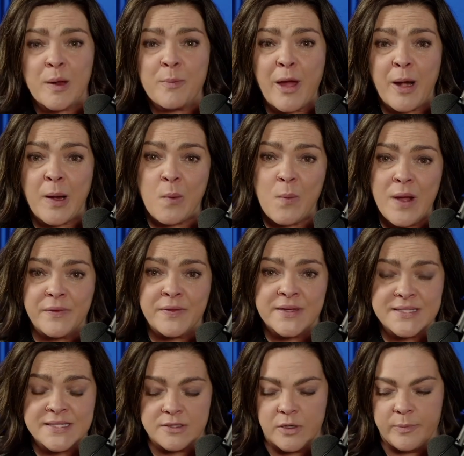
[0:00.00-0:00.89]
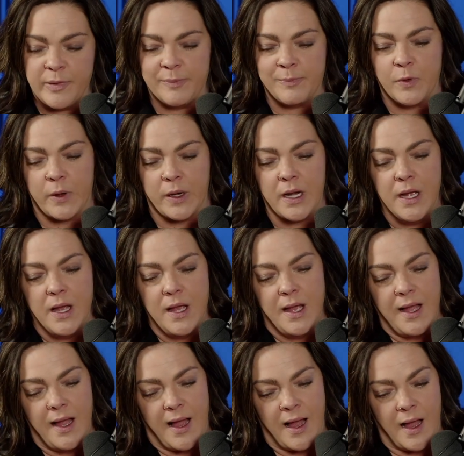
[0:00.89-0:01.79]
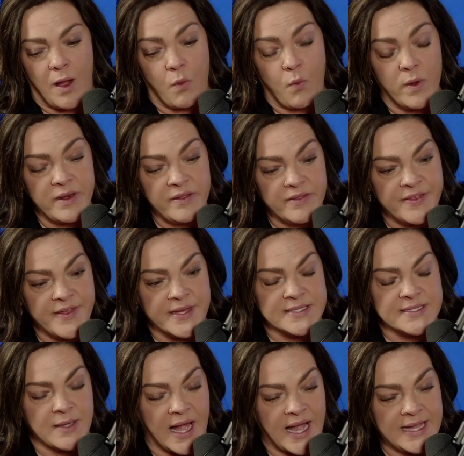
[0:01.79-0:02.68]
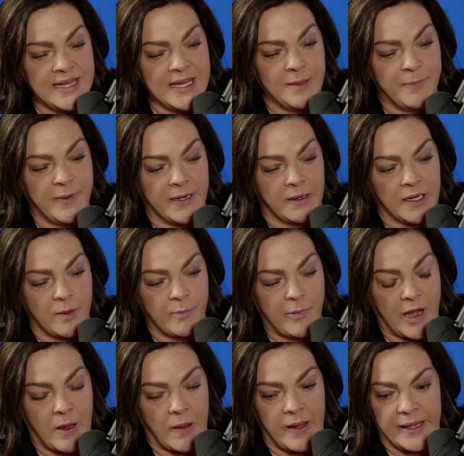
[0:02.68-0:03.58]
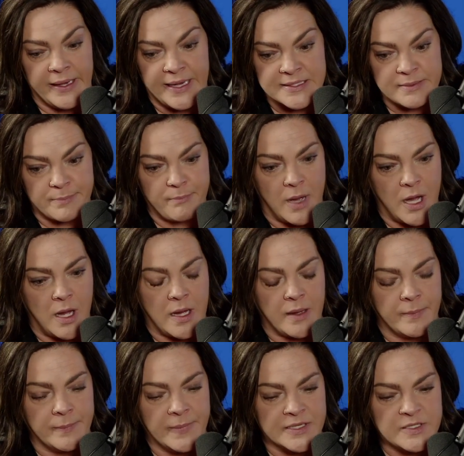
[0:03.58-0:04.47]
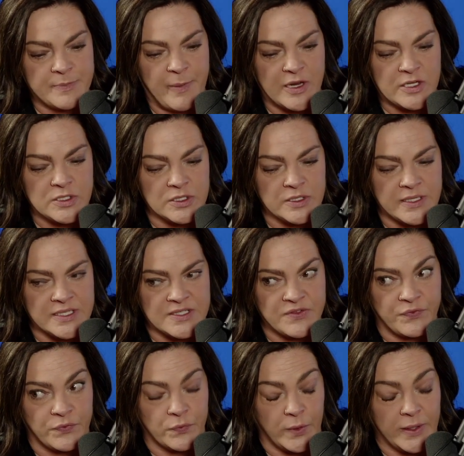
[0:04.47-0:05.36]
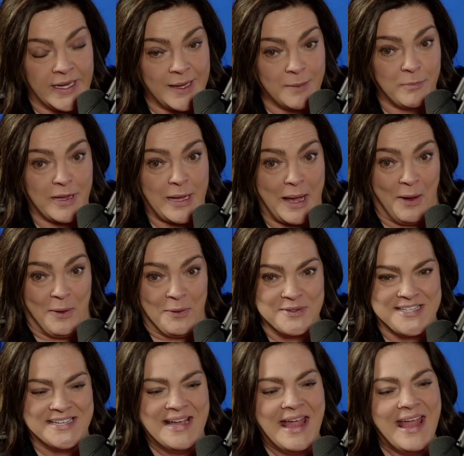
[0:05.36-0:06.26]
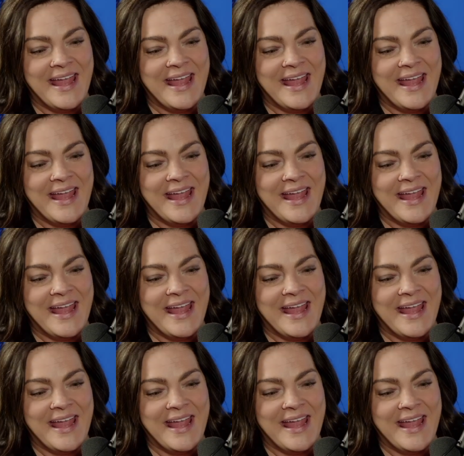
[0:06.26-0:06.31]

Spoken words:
about our wellness a little bit more. One of the things that I keep hearing about, and as a mom especially, it's freaking me out,